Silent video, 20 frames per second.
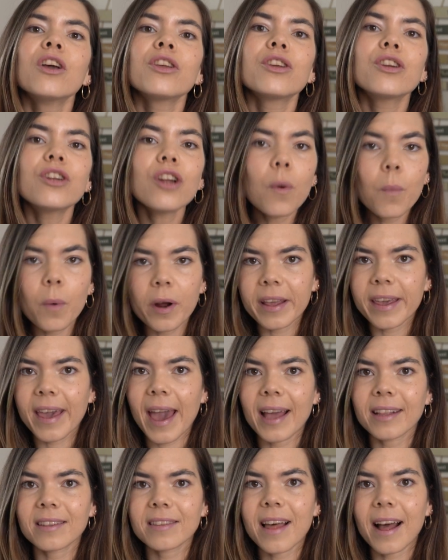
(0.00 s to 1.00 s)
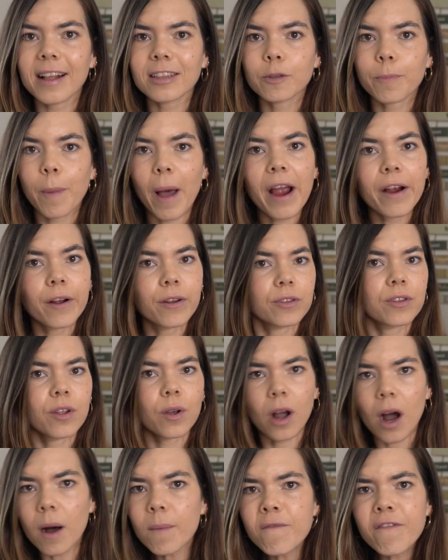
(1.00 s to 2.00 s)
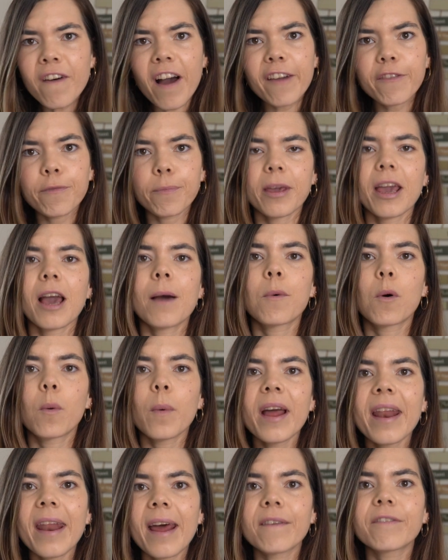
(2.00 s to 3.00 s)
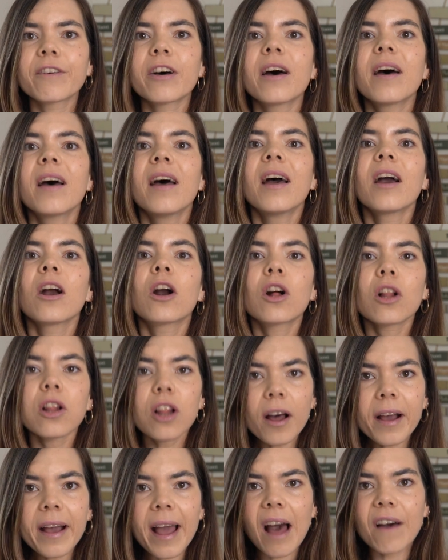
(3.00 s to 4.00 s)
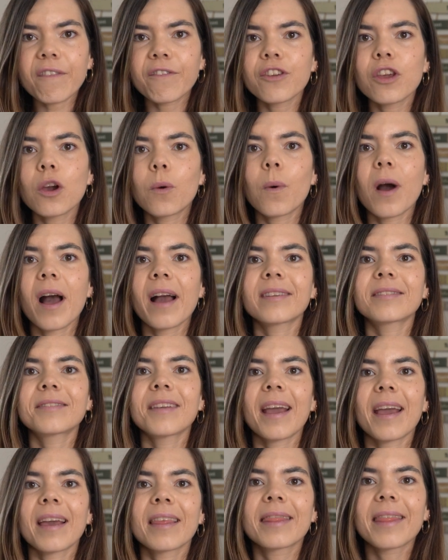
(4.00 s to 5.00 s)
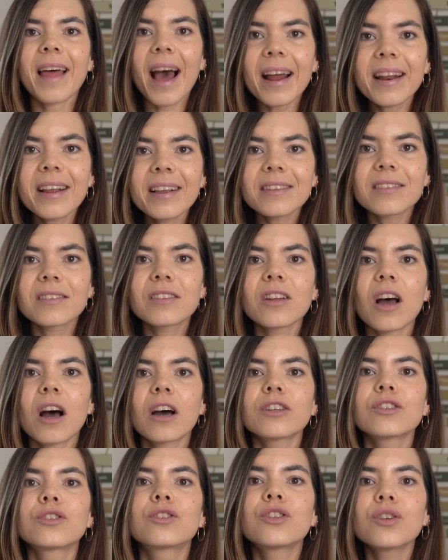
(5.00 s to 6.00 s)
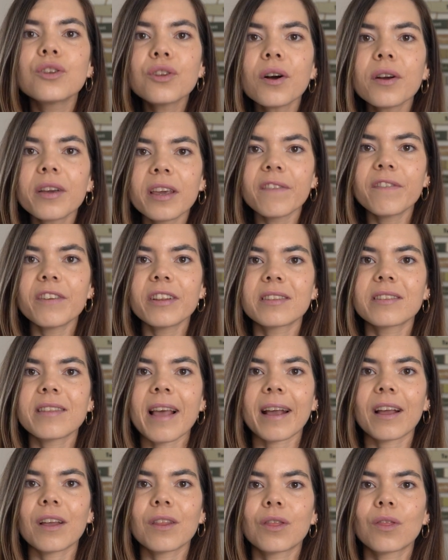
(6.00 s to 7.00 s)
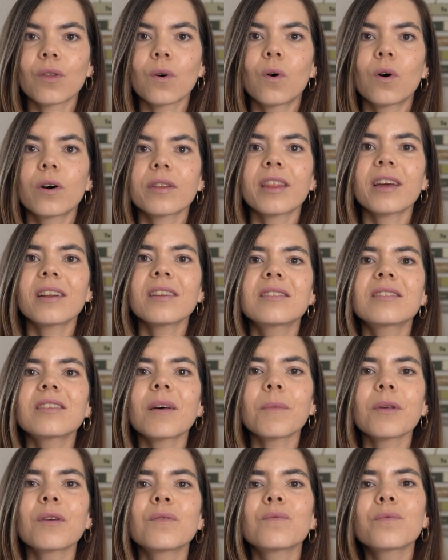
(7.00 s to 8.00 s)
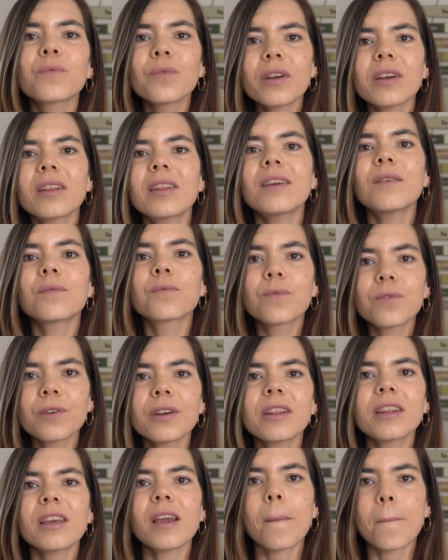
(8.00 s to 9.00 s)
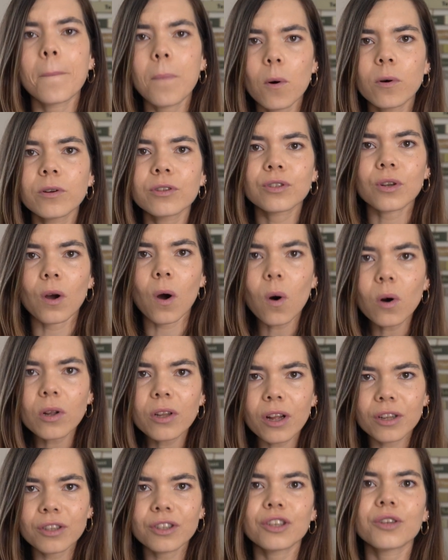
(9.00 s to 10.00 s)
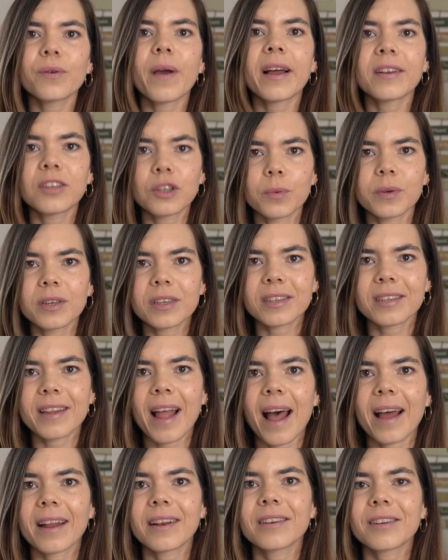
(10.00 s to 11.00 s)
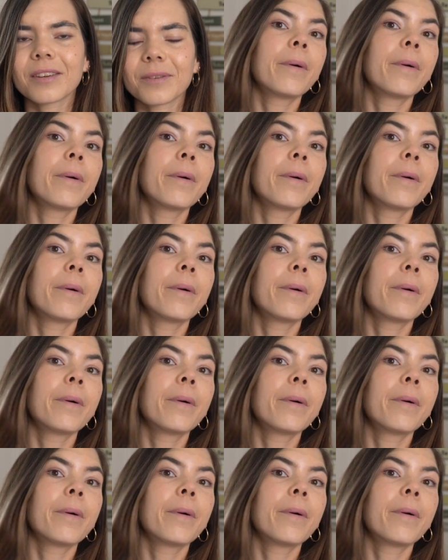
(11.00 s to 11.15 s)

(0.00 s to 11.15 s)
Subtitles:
You don't want to get into that spiral. So come 5 p.m. or whenever, clock out for your work day. That is done. Do not give it a second thought. That is something really, really important to hold on to and to understand.